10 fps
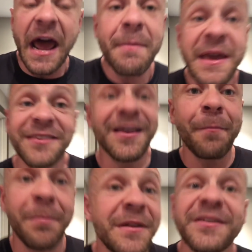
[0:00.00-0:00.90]
I make
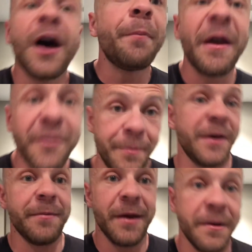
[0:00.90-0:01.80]
supplements to help
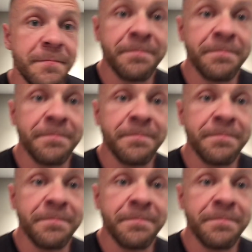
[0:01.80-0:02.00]
everybody, man.